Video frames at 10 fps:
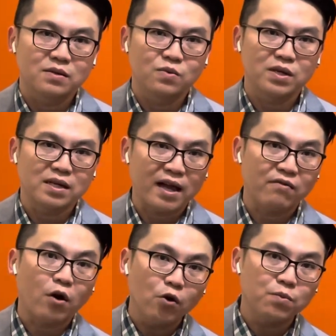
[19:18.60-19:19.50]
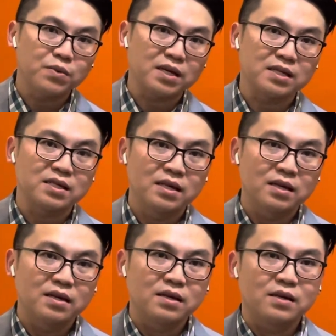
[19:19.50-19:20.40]
We can have hope because
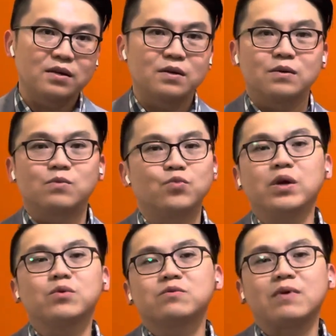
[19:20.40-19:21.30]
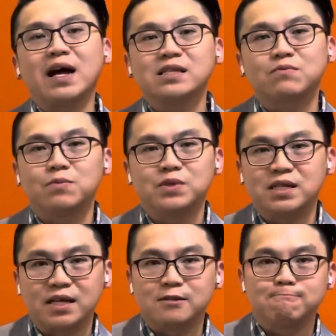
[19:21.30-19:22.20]
we will rise from the
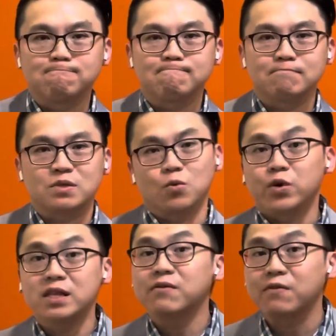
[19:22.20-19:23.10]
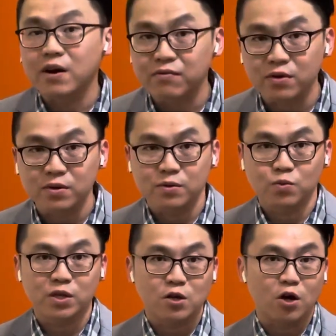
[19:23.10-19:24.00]
dead. We'll live forever
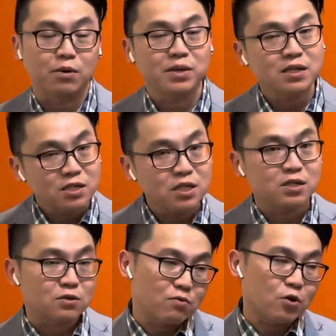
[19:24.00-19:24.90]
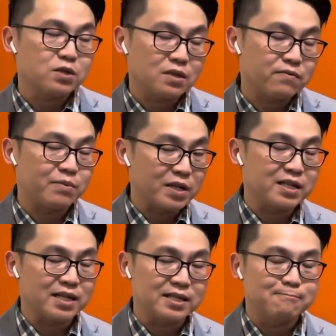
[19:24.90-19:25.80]
with God because Jesus rose from the dead.